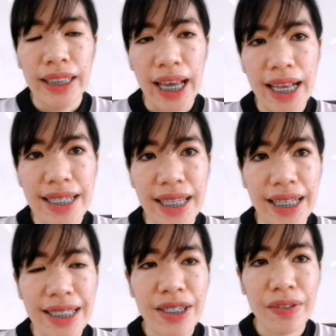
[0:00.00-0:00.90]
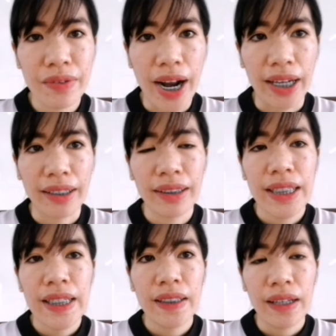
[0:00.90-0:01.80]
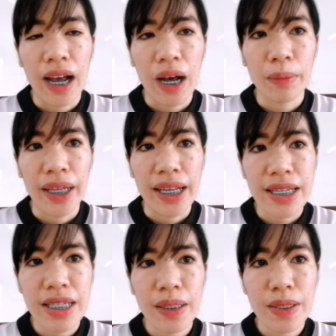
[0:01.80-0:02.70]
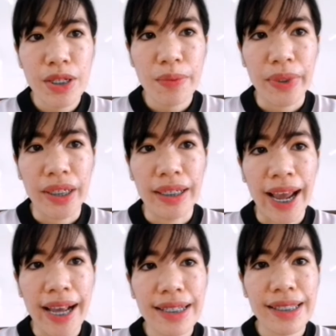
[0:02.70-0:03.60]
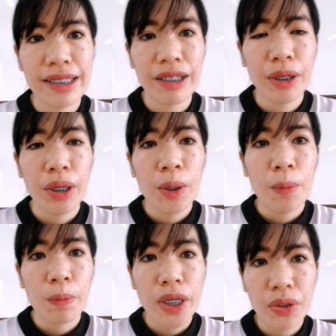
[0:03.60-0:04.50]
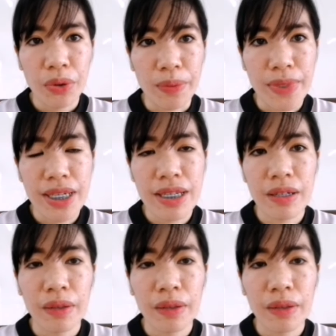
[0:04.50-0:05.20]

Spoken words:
Yes, it's correct. Cow is consumer. Next, mushrooms.